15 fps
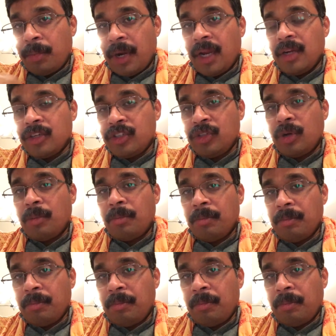prayers to your
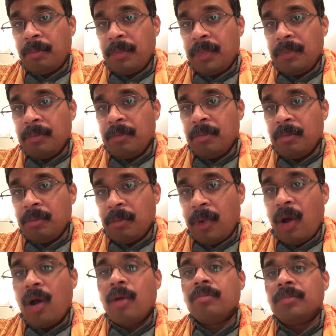
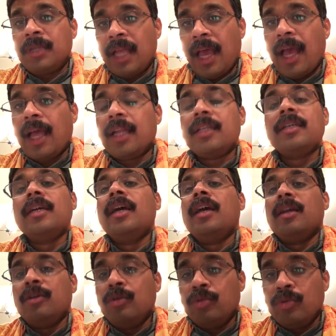mom, dad,
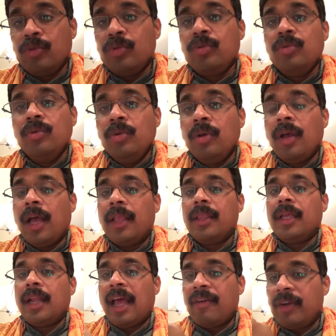guru, and
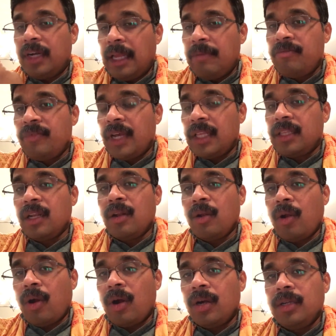then have a deep faith in
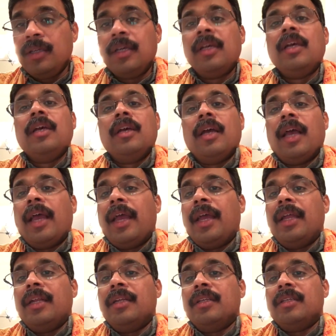Lord,
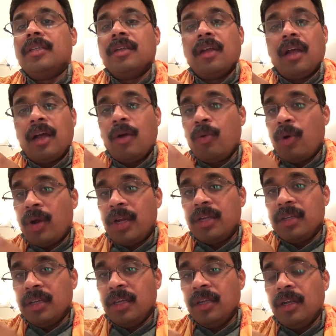and
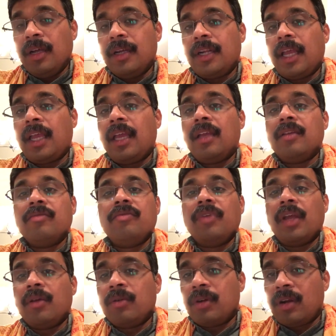avoid taking
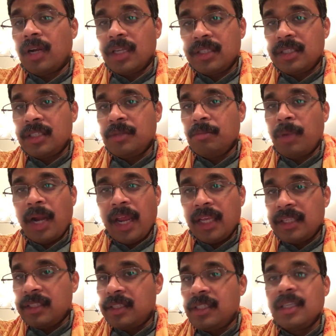frequent rest
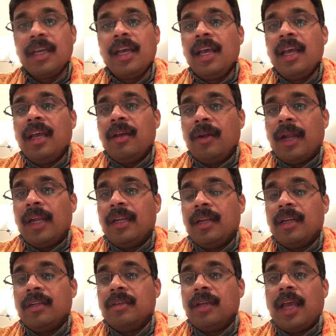breaks, right?
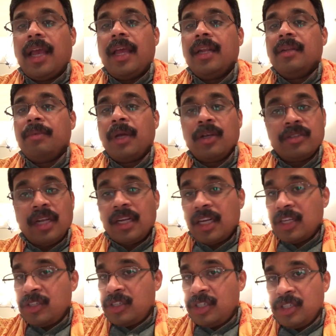And because that
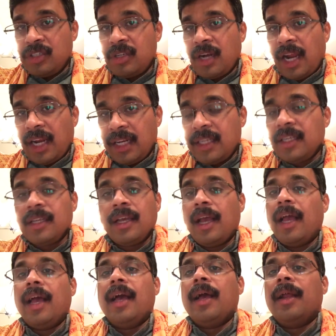tends to distract,
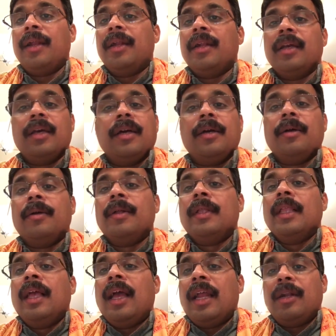and
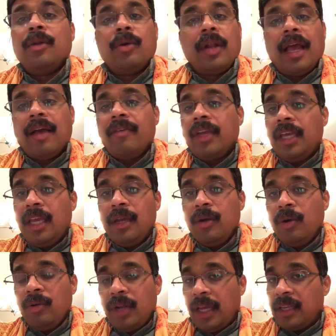don't have an
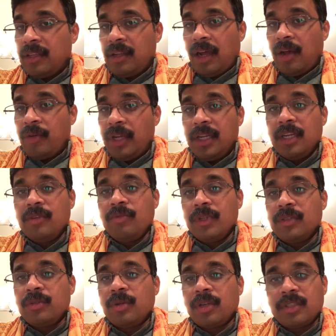ego like how he did
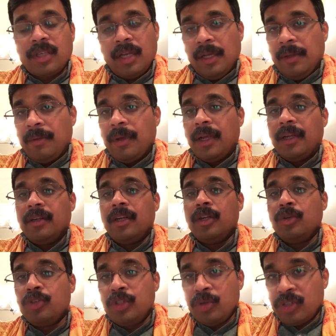with Surasa, and
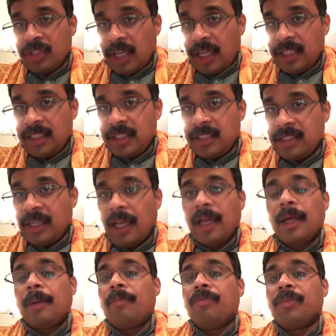reduce your size,
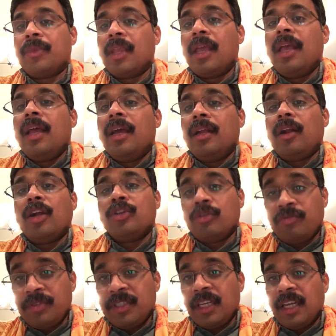and not
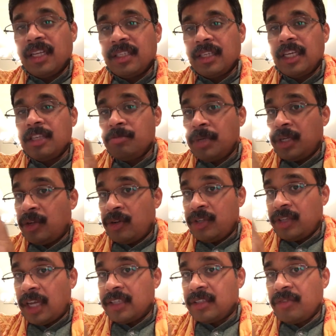your physical size, but your
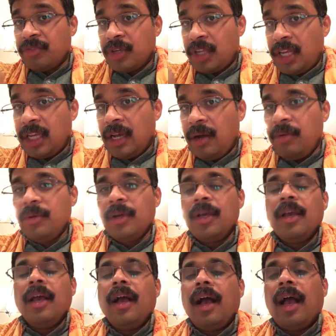size of your ego.
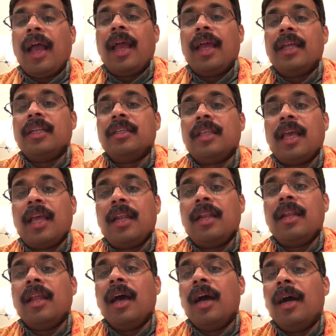And
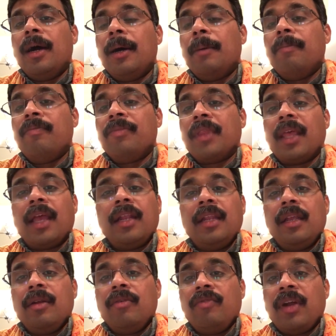then
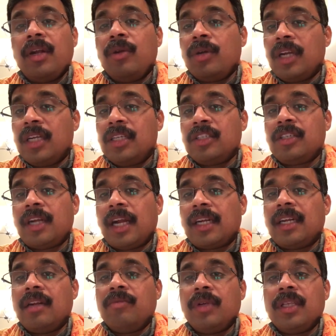don't get
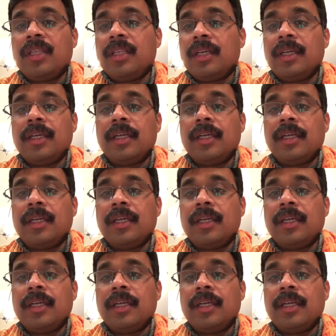distracted with